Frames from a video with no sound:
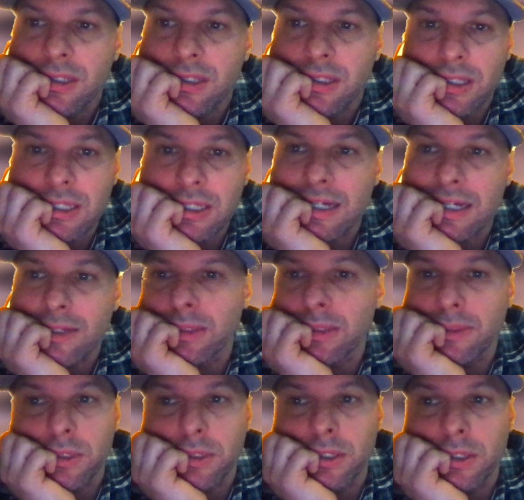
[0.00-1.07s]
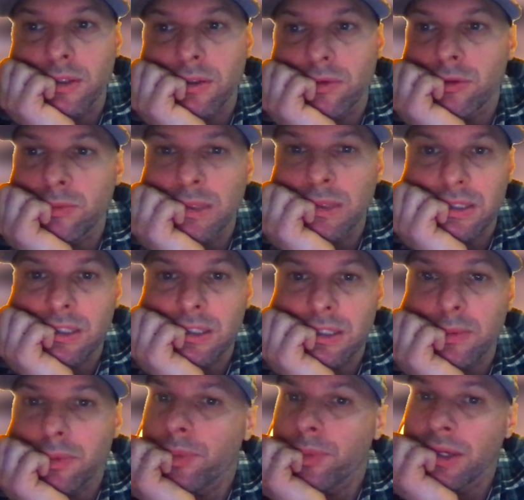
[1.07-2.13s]
So this guy's like, bro, you better
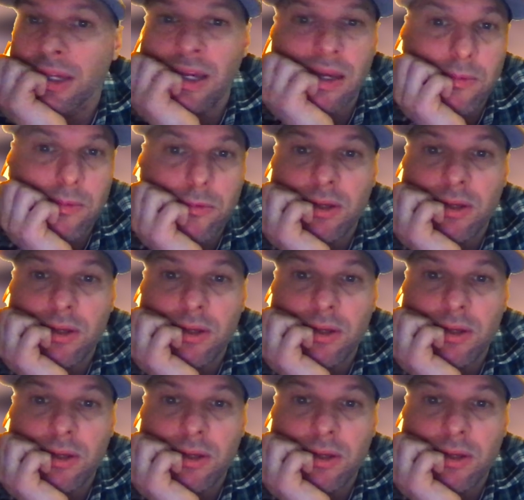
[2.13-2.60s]
step up your game.